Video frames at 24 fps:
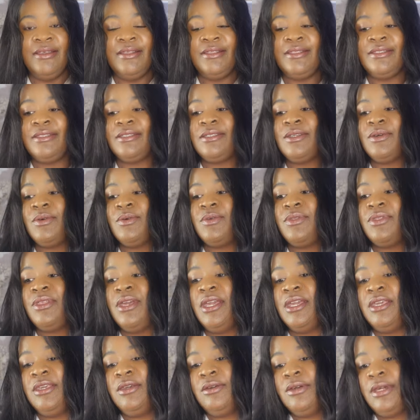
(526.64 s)
So
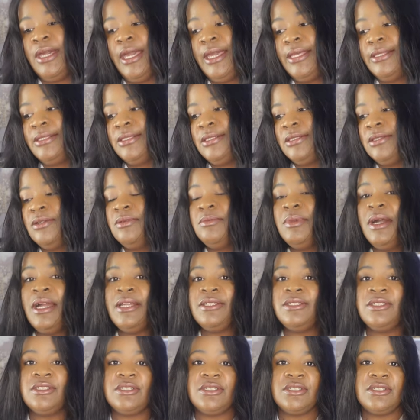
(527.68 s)
thank you guys so
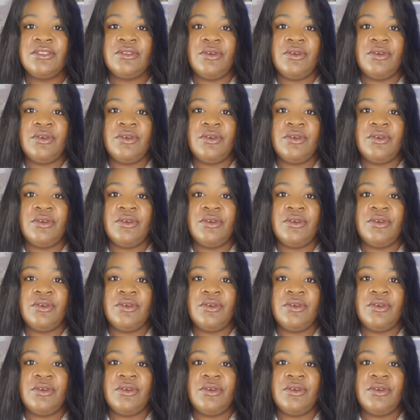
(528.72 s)
much.